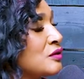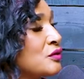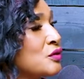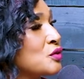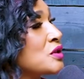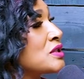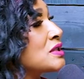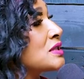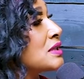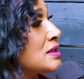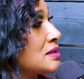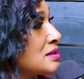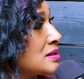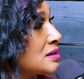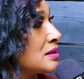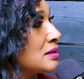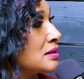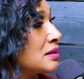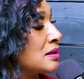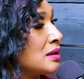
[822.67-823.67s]
divorced
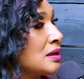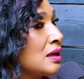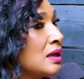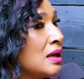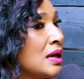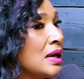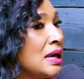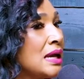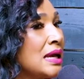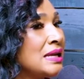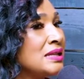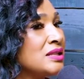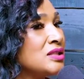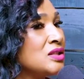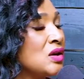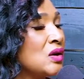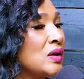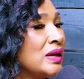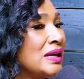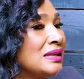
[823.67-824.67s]
instantly. And
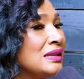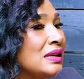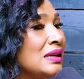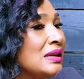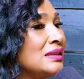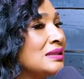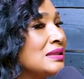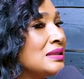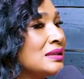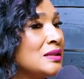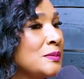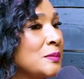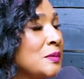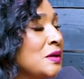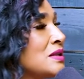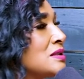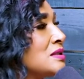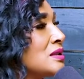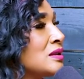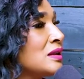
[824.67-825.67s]
so it, it
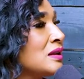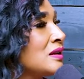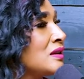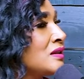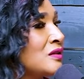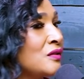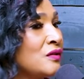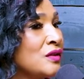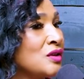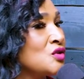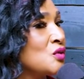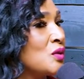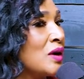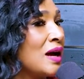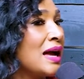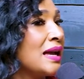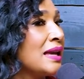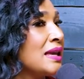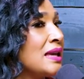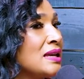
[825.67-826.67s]
depends on the individual.
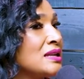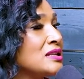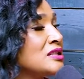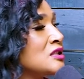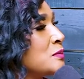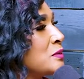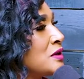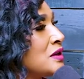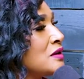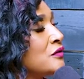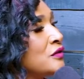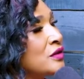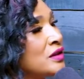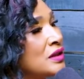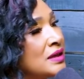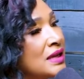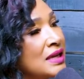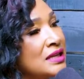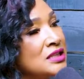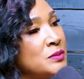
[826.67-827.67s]
I can't speak for the
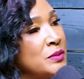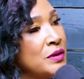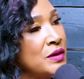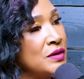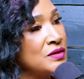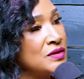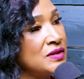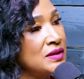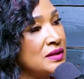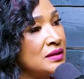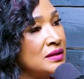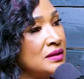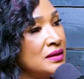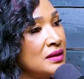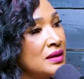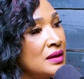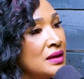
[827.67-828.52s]
next person.